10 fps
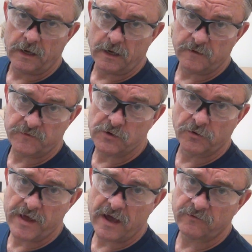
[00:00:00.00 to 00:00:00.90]
And if you
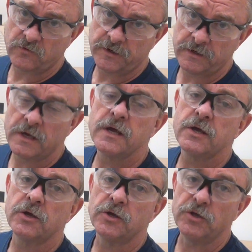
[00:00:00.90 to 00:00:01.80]
don't have one,
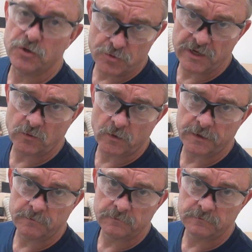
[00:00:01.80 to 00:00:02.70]
you need one.